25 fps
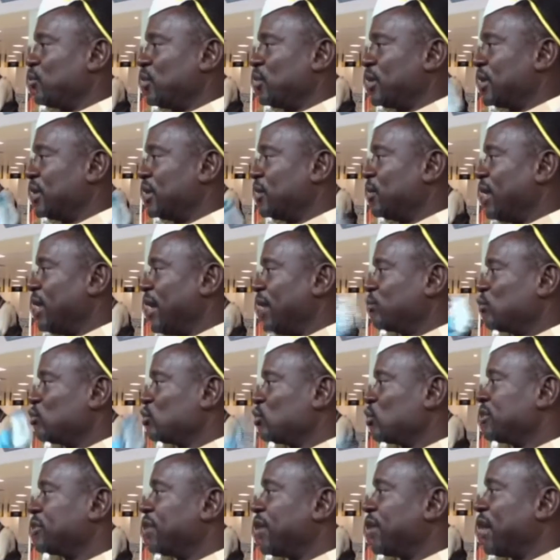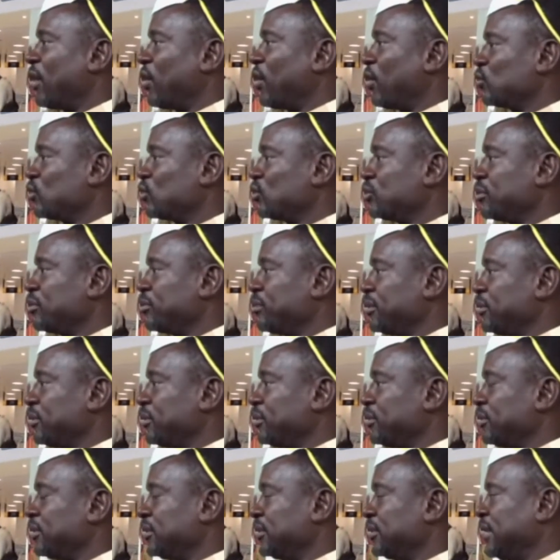Quickly, we have to notify all those people.
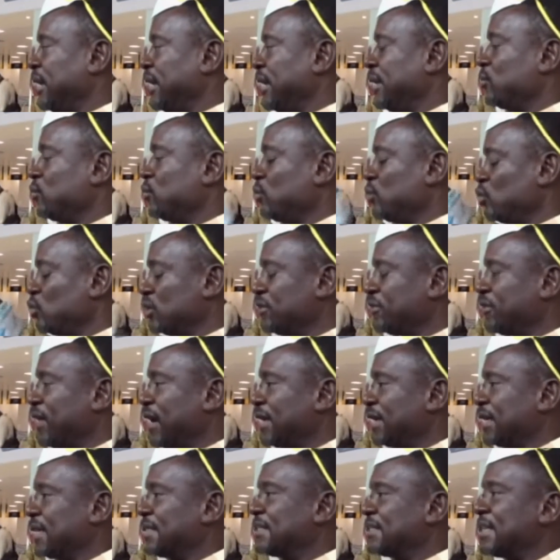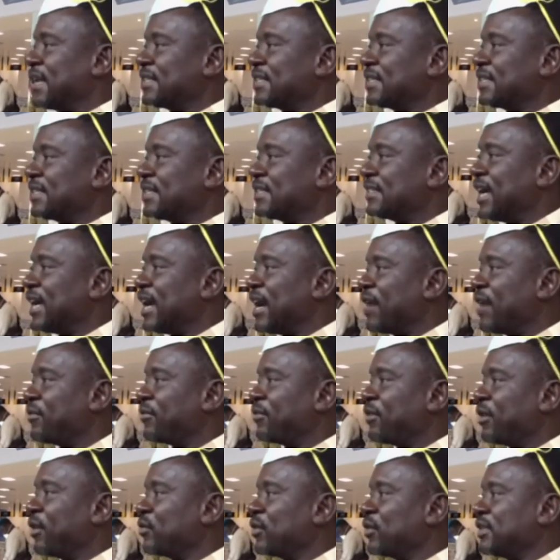Then we notify the International
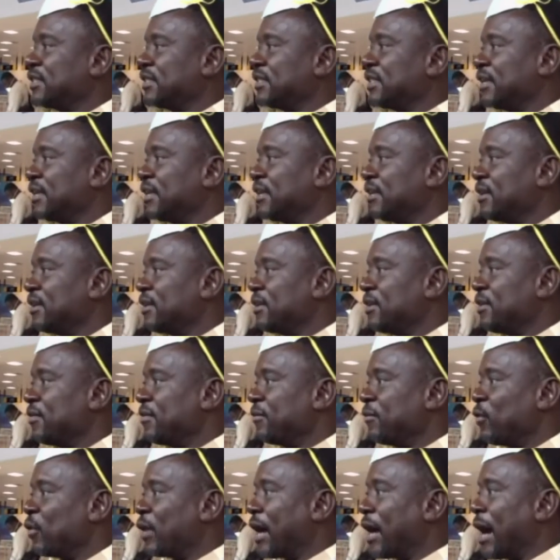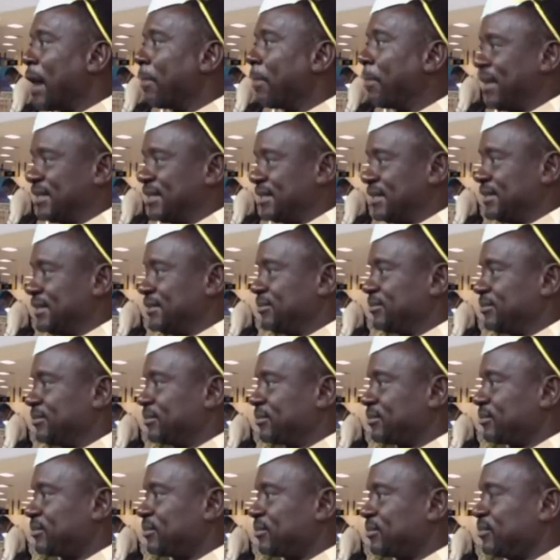Health Regulation focal person.
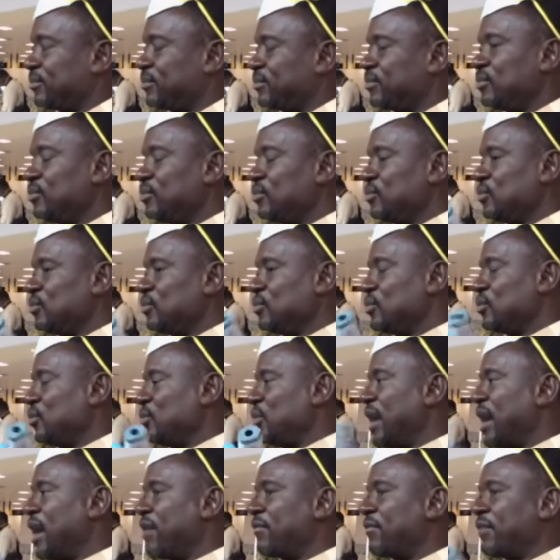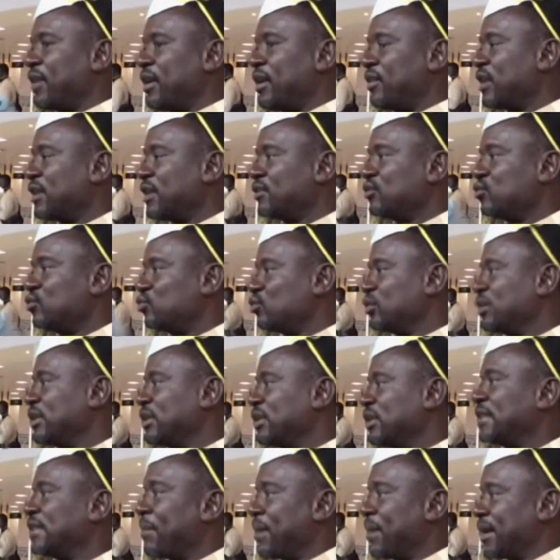We have entrance
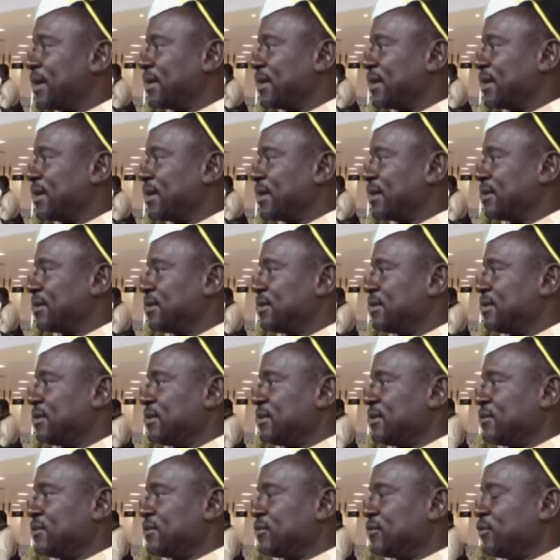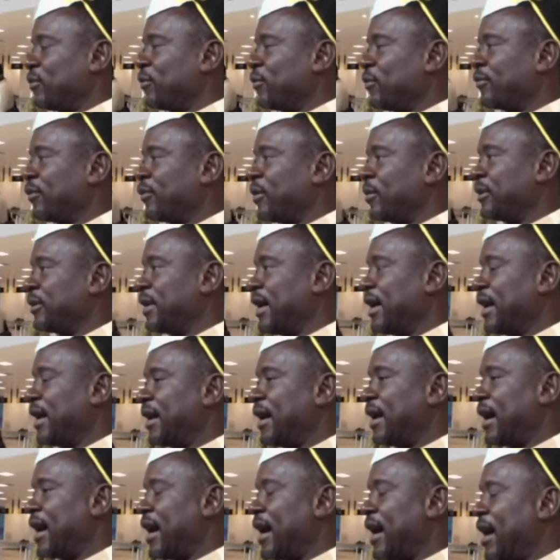to the tarmac. From
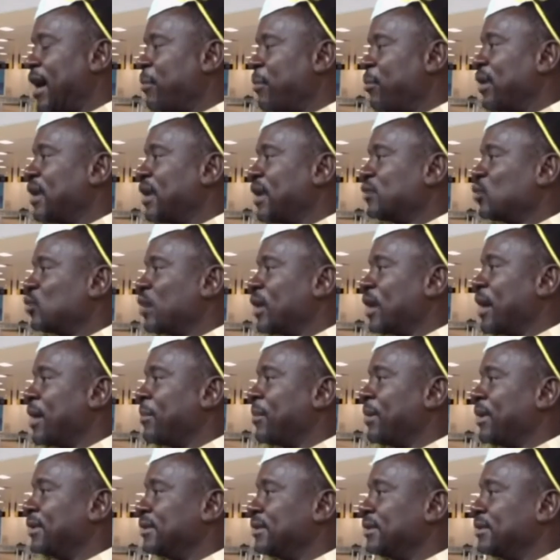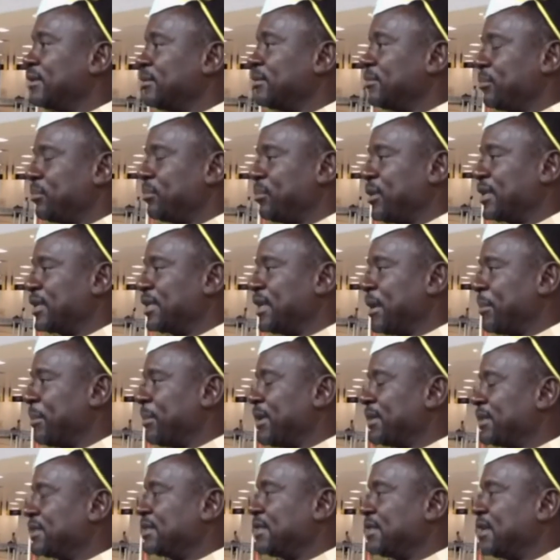there, ambulance will come and pick the
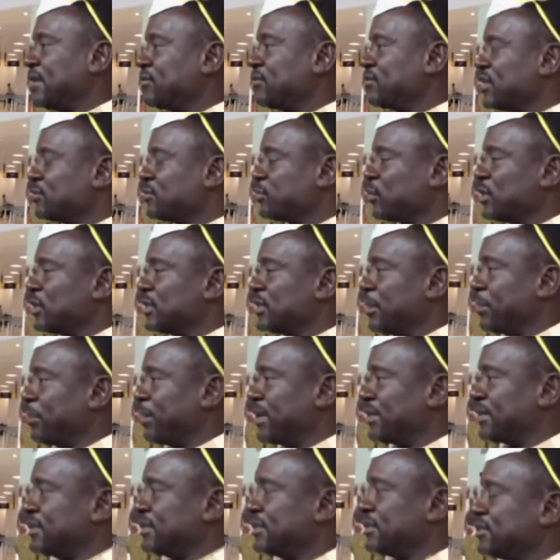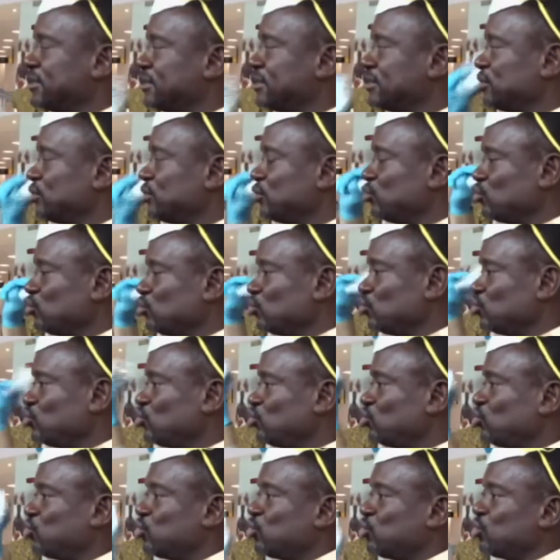person and transport the person
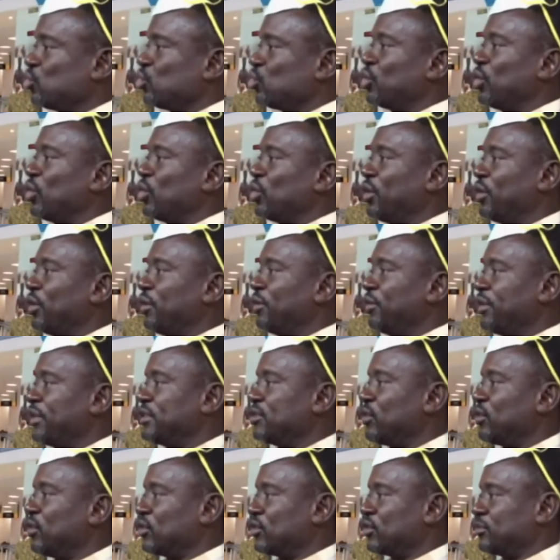to Ridge